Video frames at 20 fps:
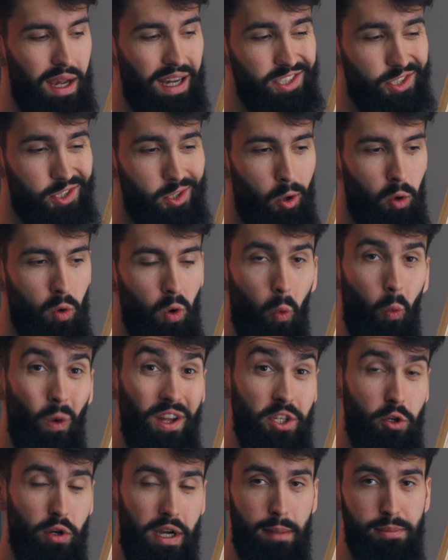And so
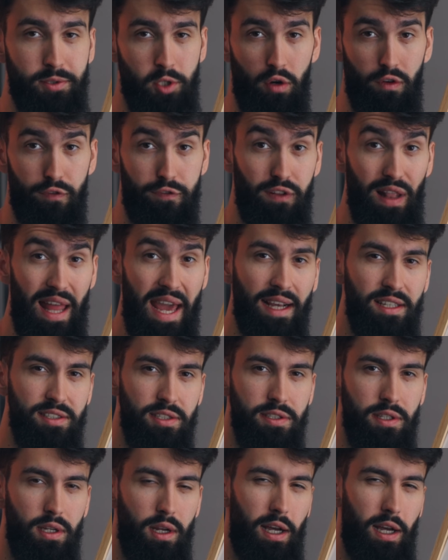when your hips are flexed,